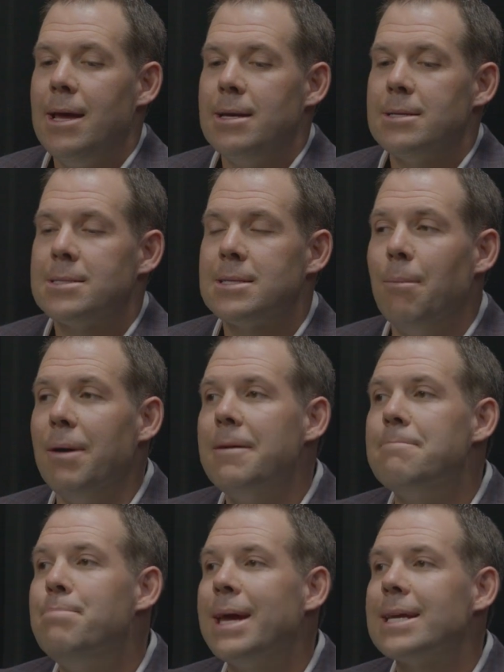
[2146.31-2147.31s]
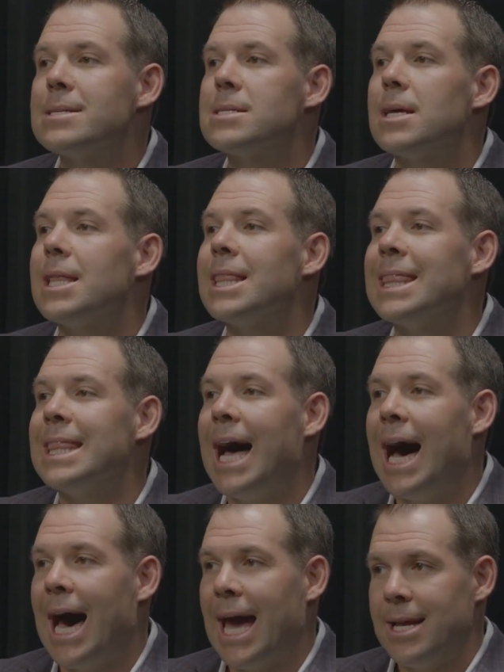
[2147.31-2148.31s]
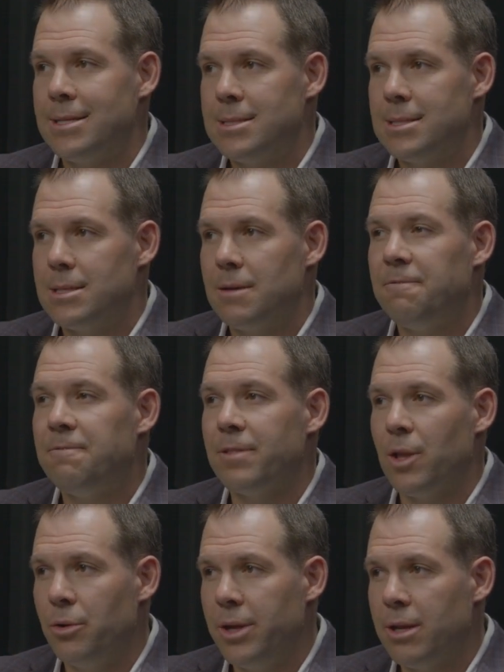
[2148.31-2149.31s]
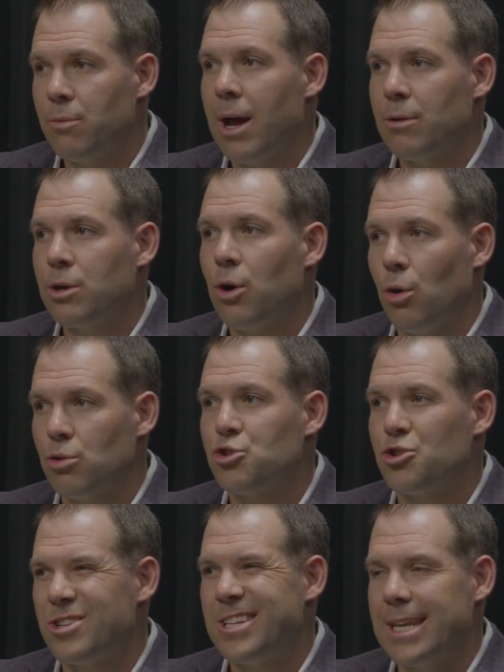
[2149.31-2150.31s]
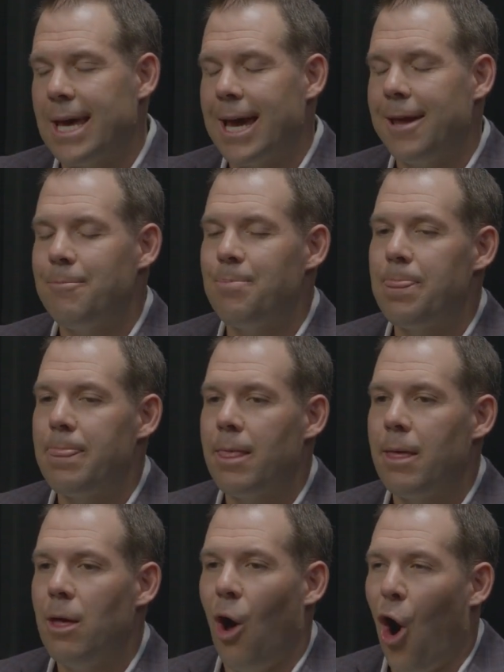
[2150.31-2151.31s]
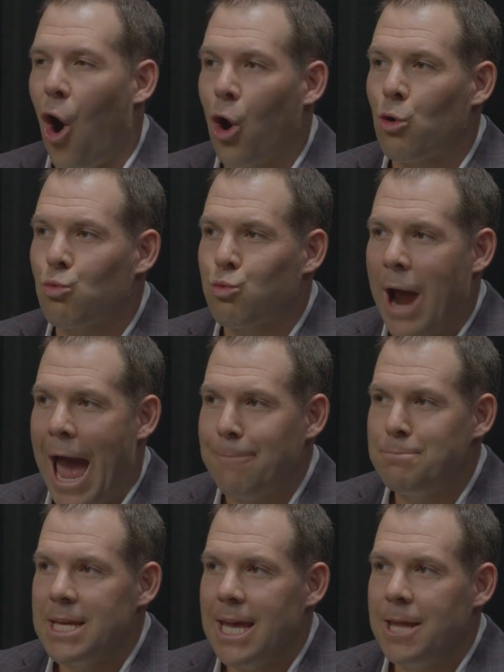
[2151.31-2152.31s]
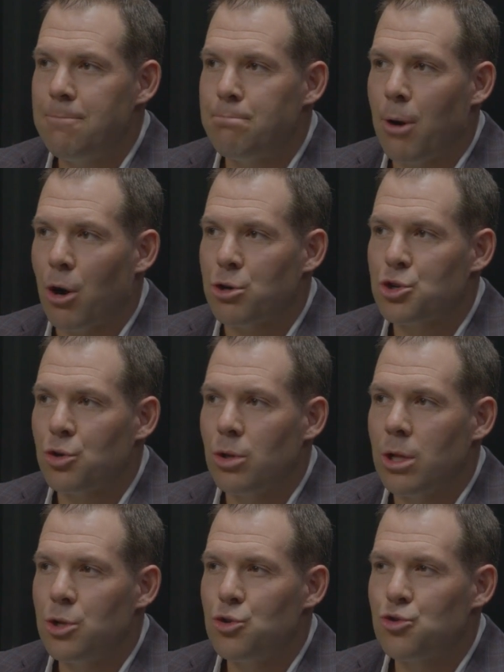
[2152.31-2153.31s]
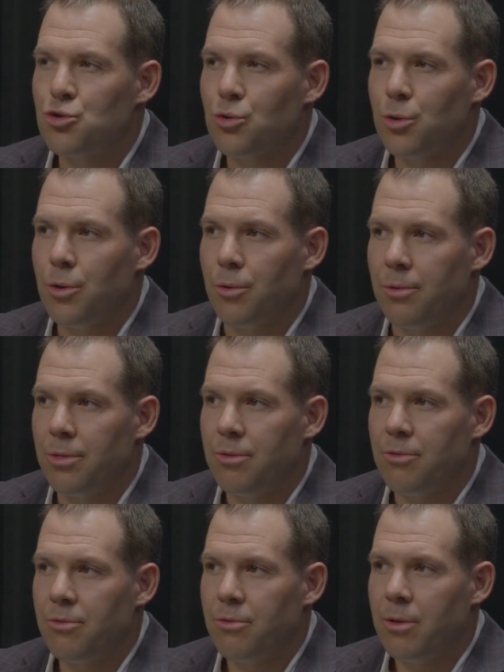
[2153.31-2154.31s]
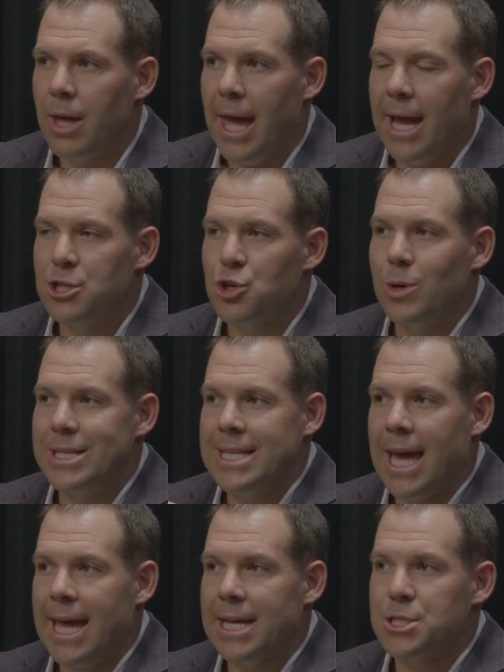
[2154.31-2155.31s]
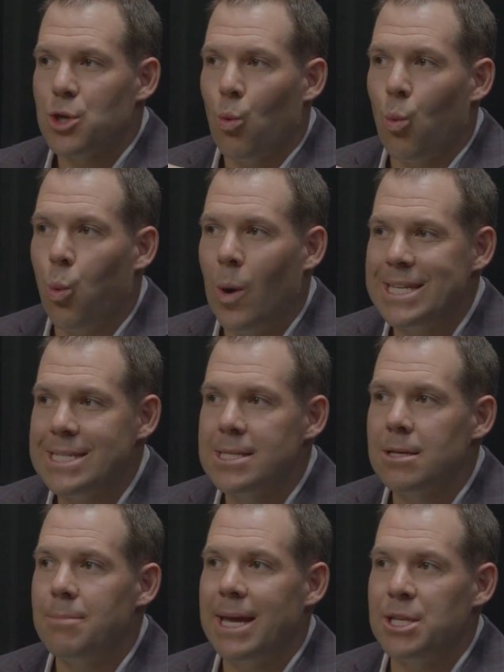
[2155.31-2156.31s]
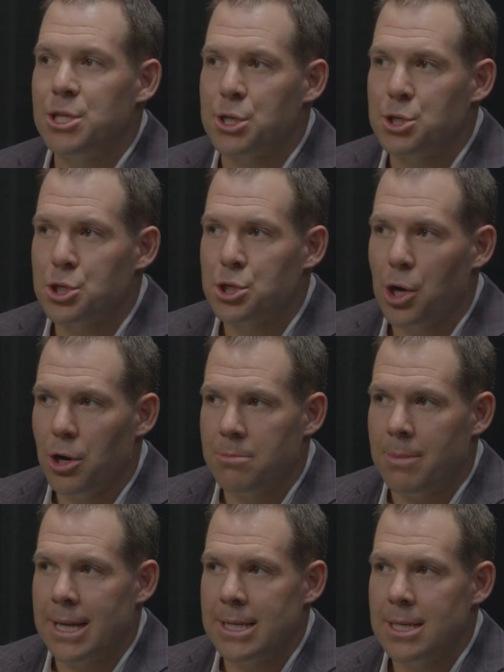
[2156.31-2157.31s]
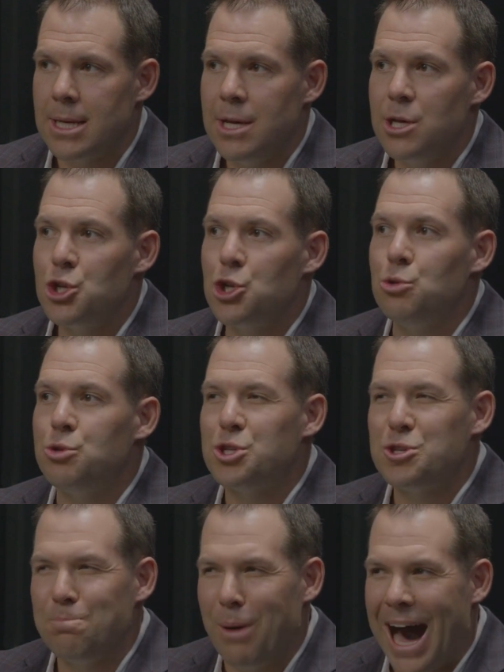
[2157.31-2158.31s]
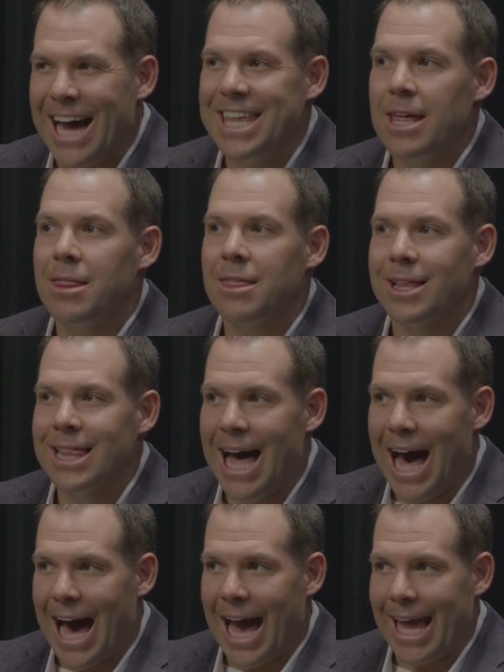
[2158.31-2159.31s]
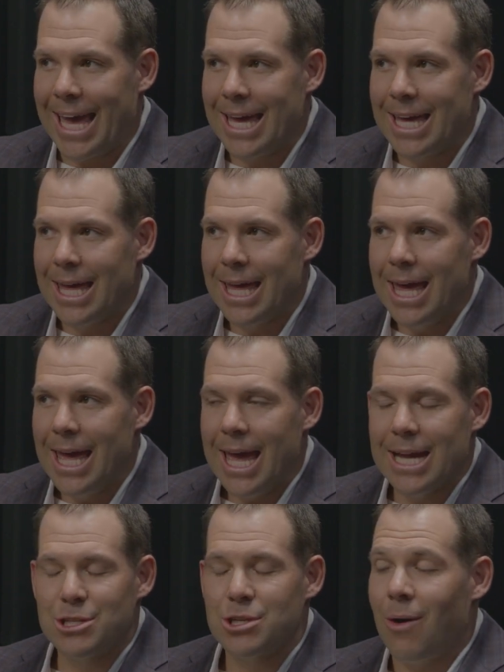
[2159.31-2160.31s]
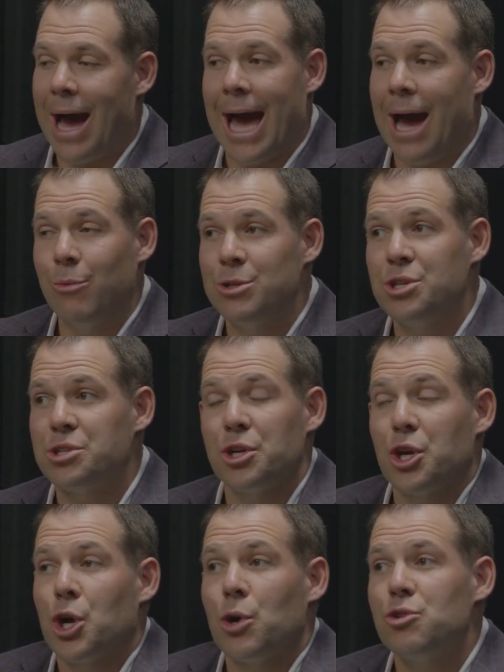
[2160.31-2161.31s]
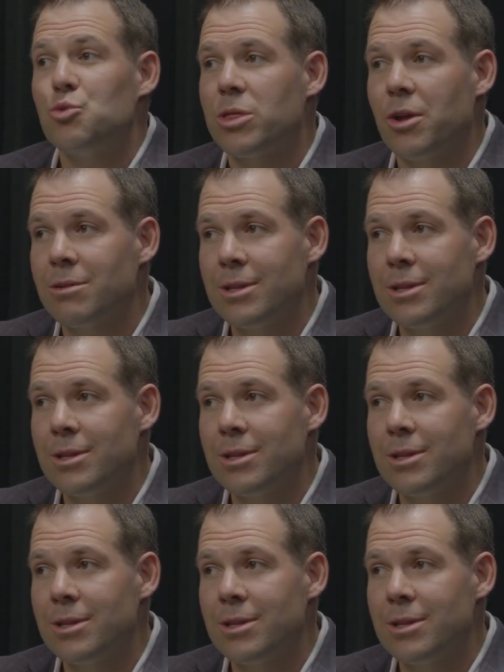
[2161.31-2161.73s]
Some of the biggest lies floating around culture today are wrapped in partial truths. And so it takes wisdom and discernment to spot the lie. And so I would just encourage with our